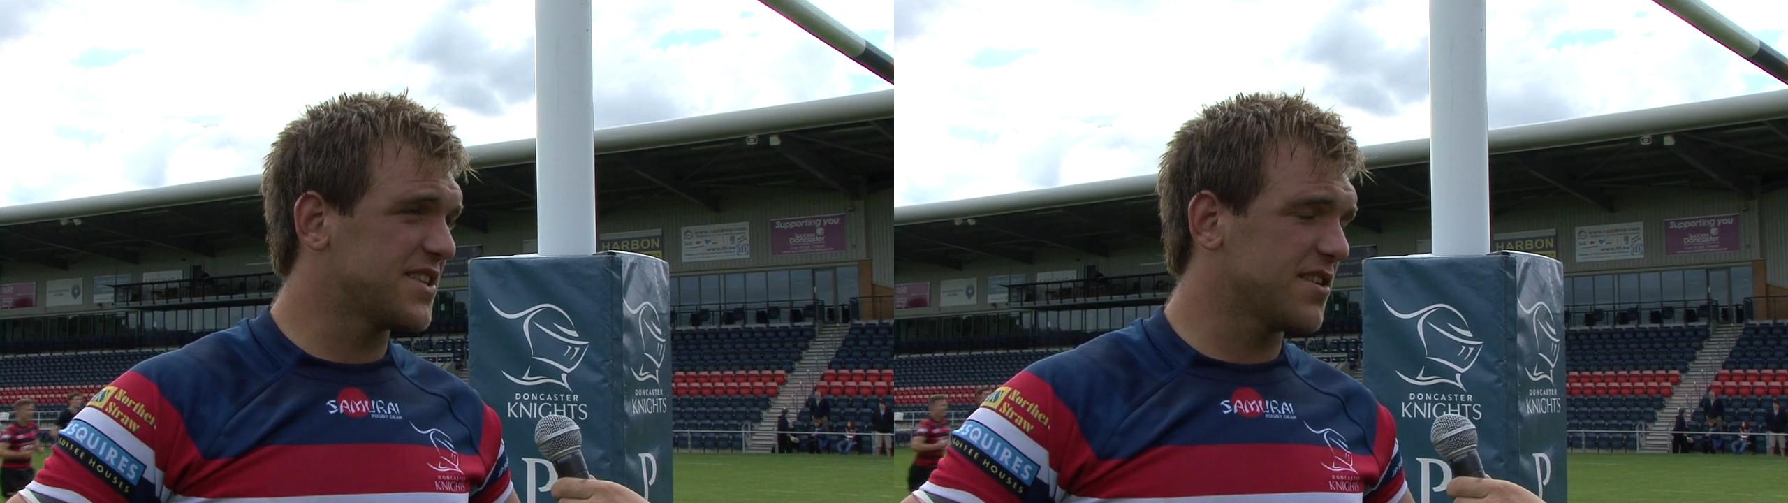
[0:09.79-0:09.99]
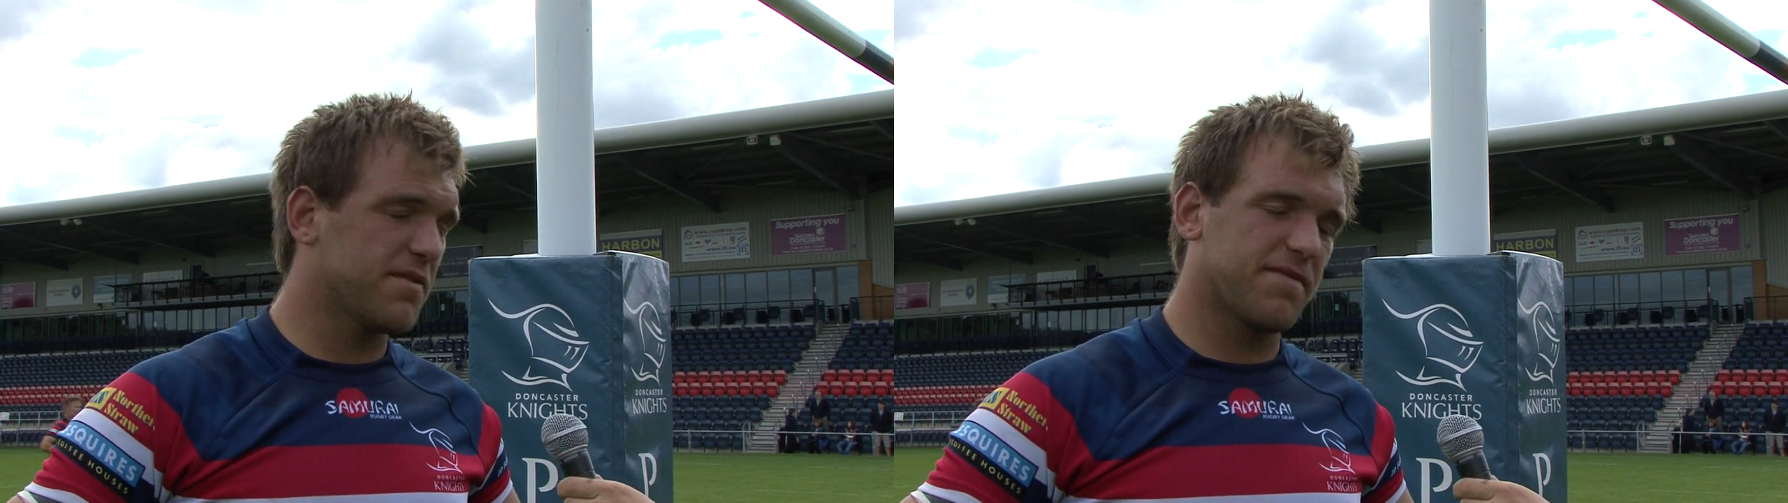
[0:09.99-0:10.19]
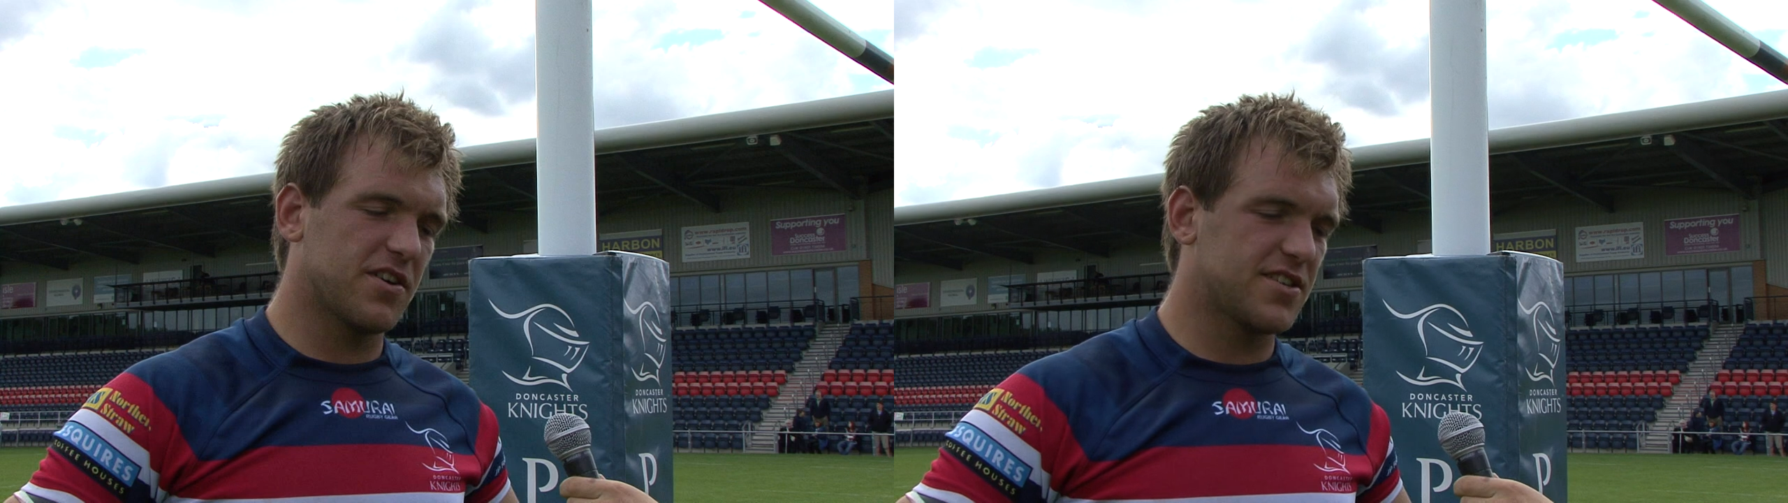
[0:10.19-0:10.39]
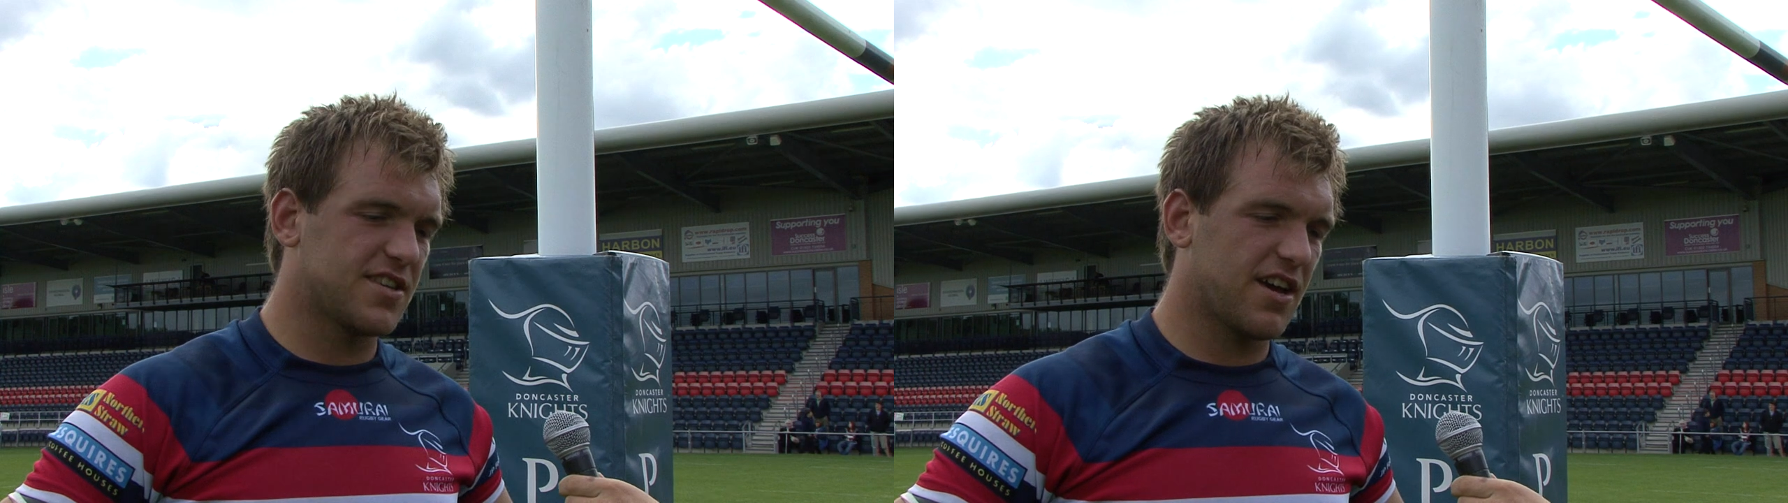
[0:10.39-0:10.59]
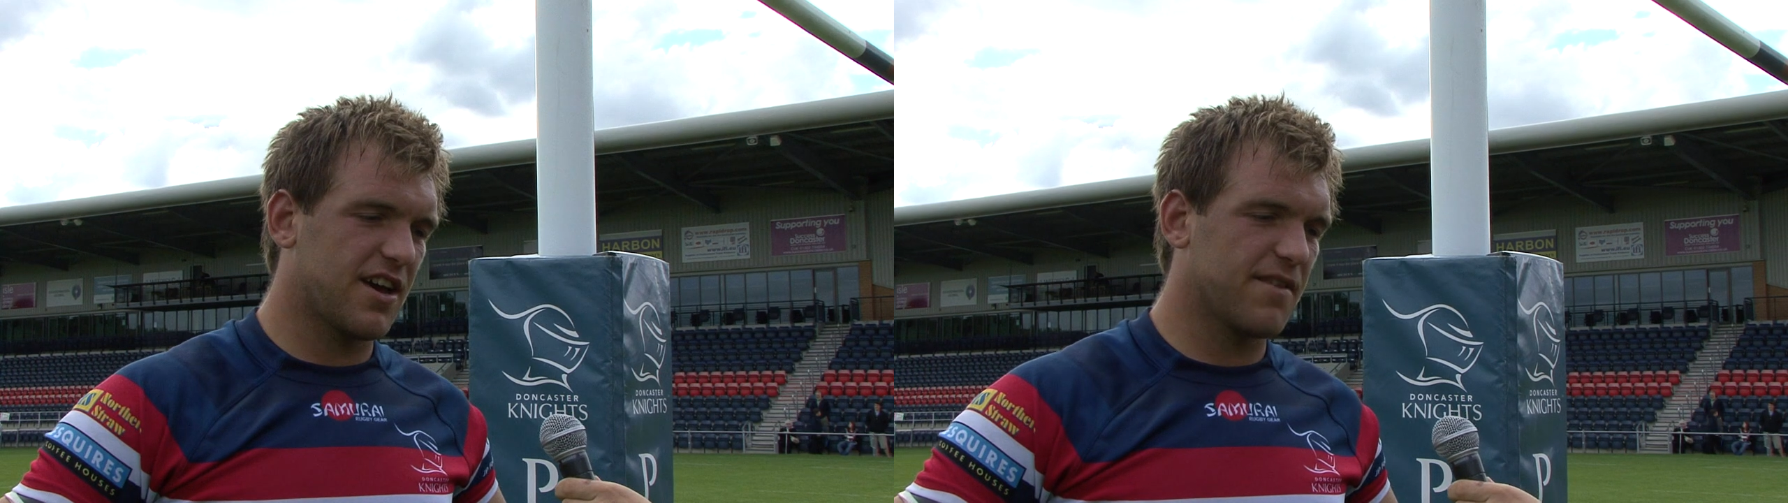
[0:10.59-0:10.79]
to be tough
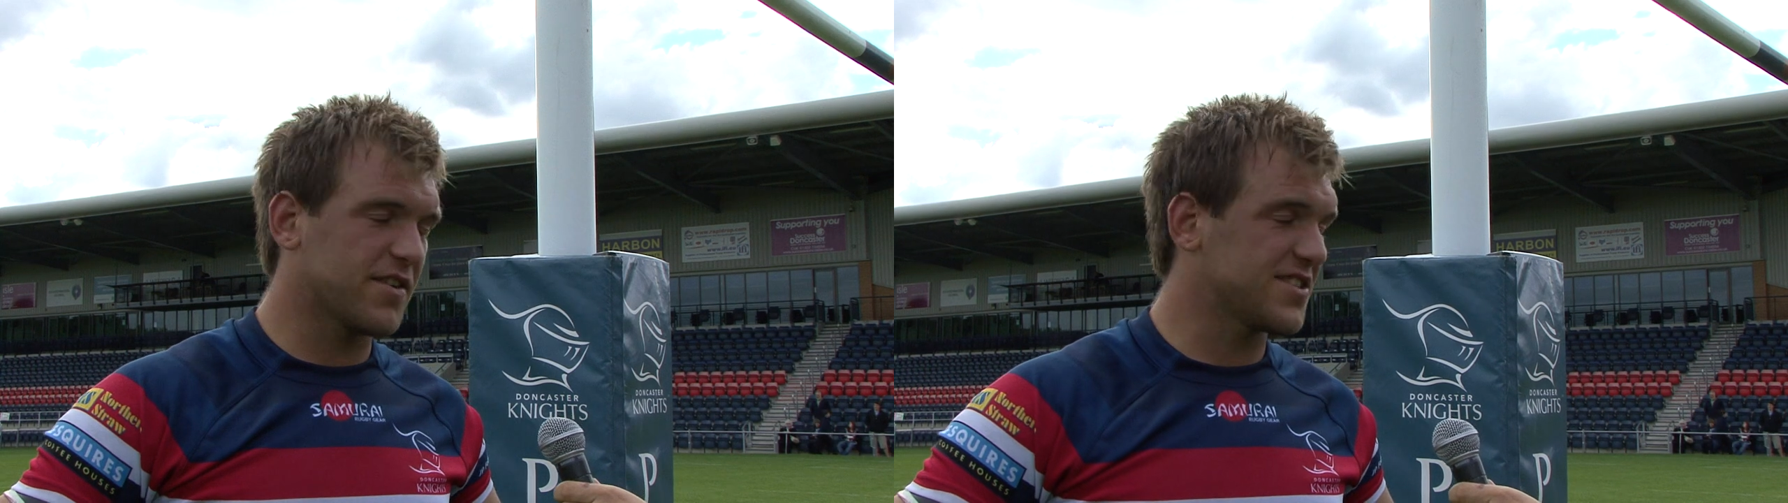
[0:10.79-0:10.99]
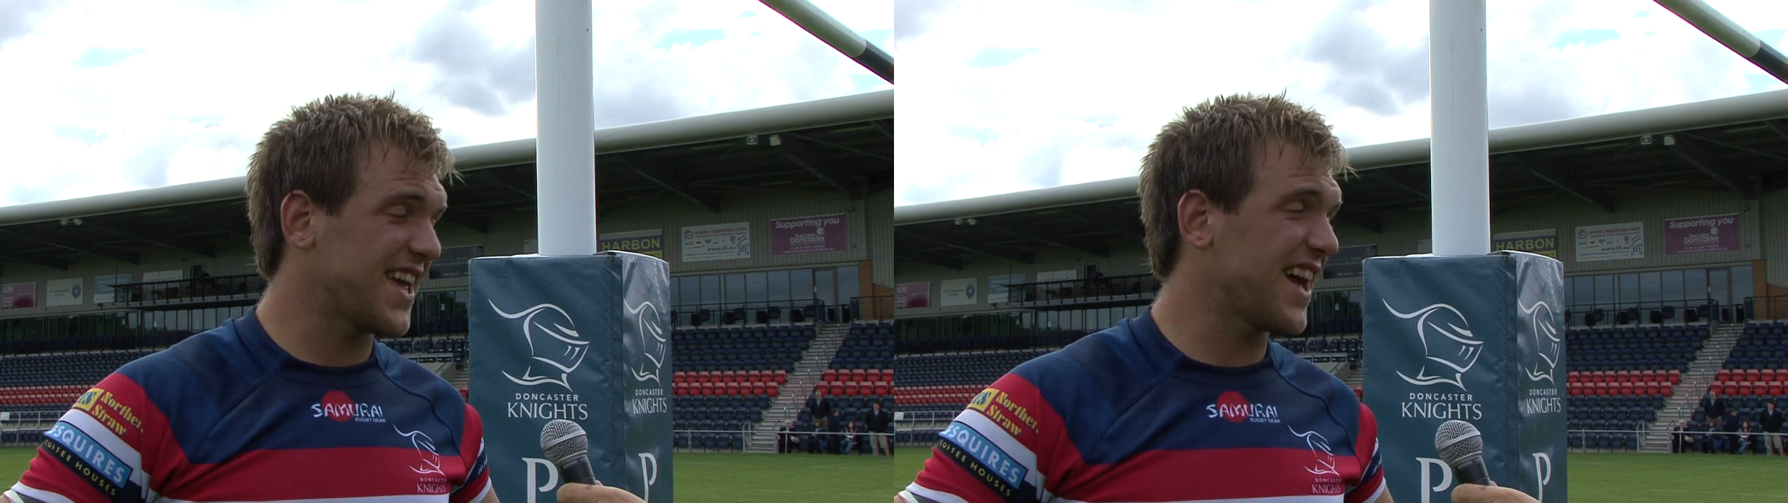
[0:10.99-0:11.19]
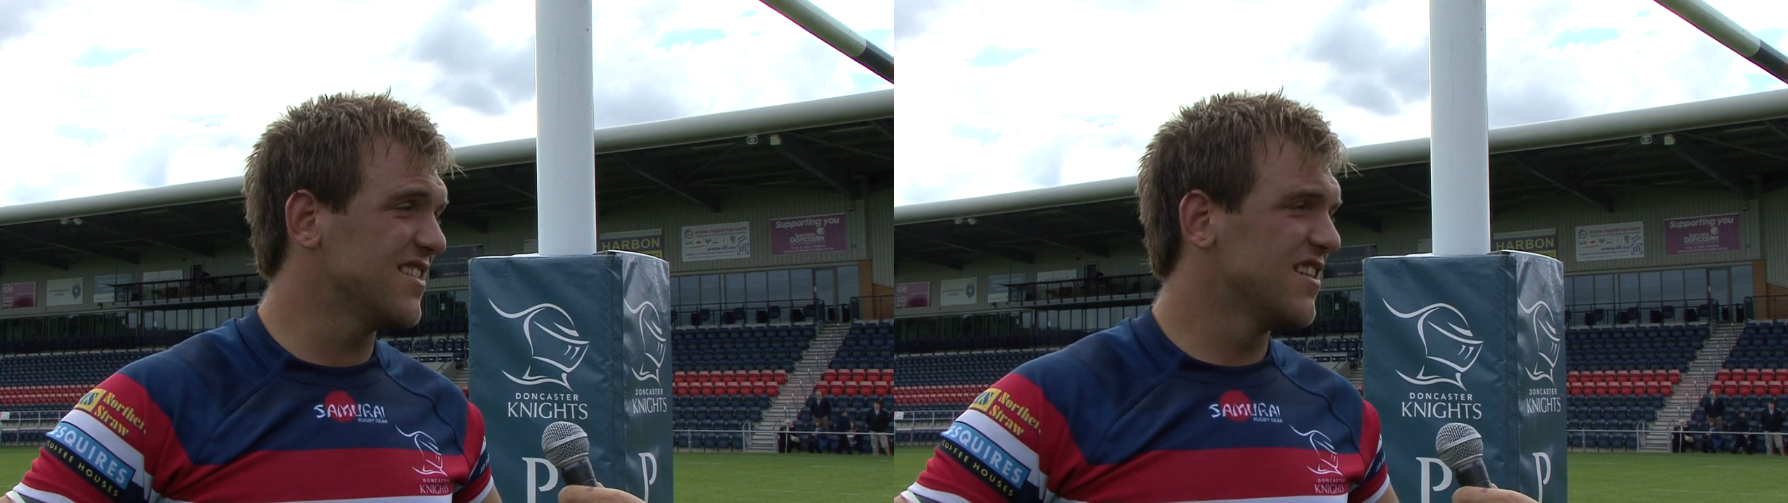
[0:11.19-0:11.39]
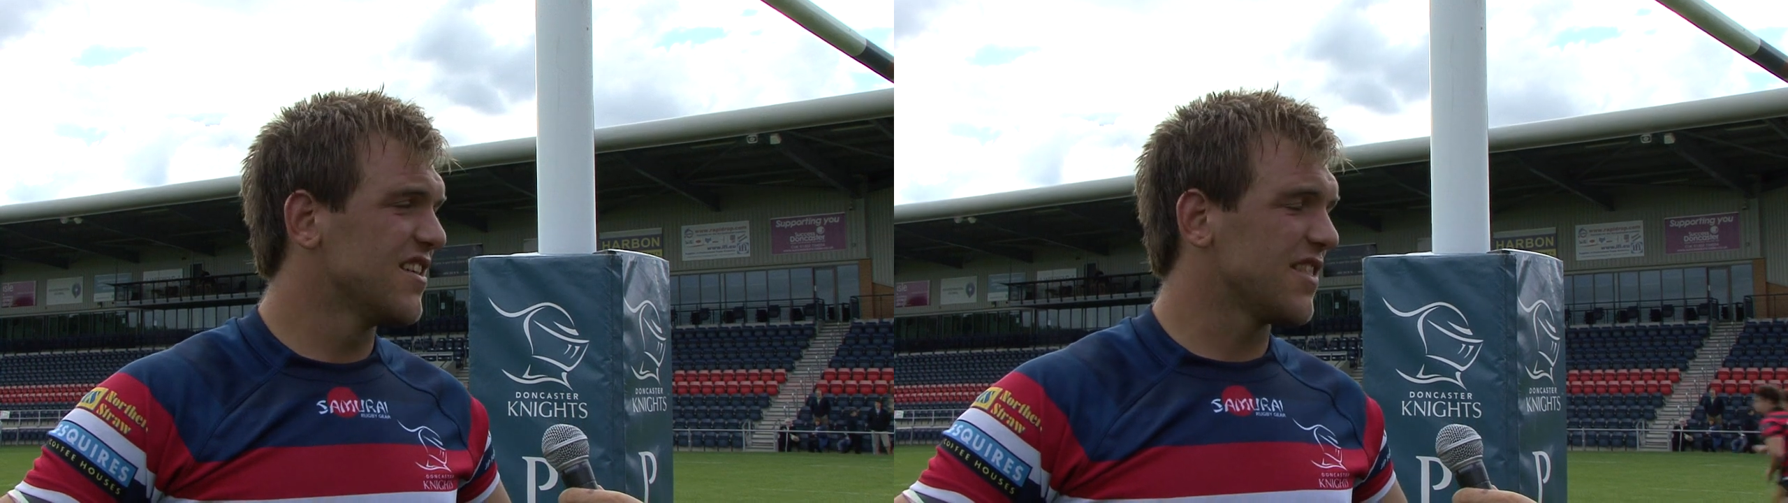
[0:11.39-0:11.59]
first 10.